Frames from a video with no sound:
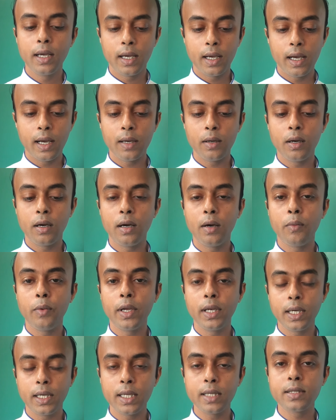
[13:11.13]

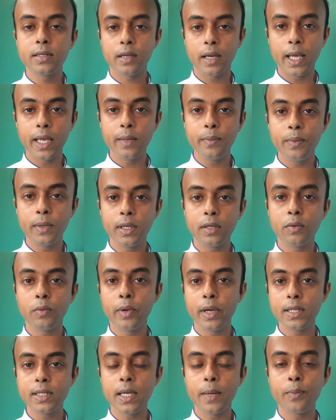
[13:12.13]
when it is ripe, it
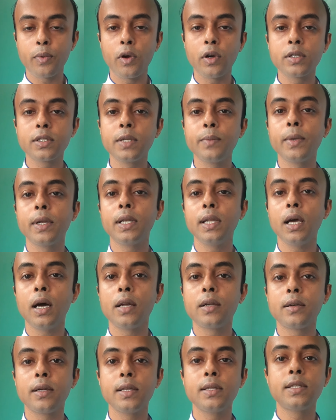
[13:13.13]
weighs approximately
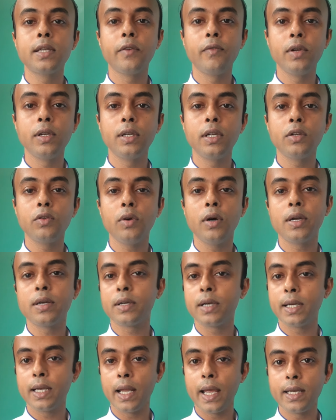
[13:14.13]
170 to
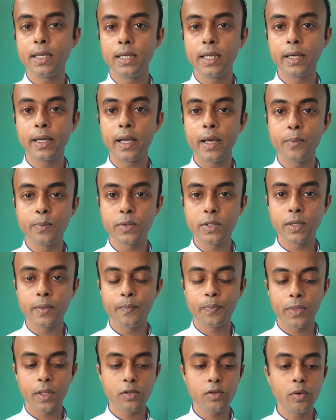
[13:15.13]
190 grams.
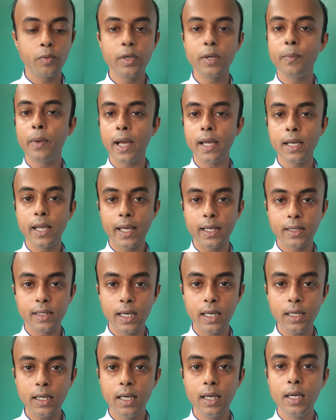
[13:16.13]
So we buy like
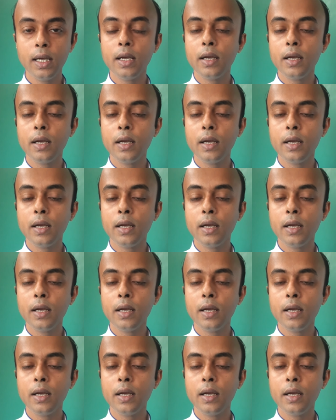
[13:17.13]
that.